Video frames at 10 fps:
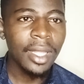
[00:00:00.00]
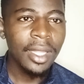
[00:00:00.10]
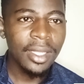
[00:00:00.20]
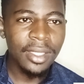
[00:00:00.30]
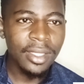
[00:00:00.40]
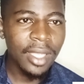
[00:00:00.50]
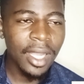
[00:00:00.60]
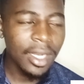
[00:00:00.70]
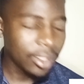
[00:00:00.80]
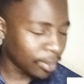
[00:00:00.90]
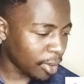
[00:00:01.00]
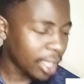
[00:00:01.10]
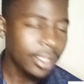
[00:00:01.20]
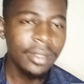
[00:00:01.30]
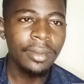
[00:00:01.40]
This is Elias
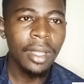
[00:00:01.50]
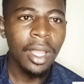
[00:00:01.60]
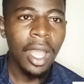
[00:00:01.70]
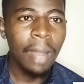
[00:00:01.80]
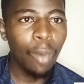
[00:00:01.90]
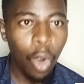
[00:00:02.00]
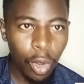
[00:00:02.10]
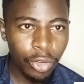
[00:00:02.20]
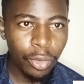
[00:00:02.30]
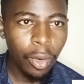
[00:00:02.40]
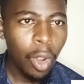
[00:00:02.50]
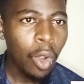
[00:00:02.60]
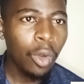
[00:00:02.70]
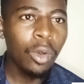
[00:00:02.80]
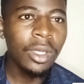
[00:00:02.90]
Moaz. I'm also
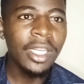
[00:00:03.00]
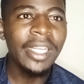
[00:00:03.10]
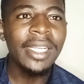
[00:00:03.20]
good.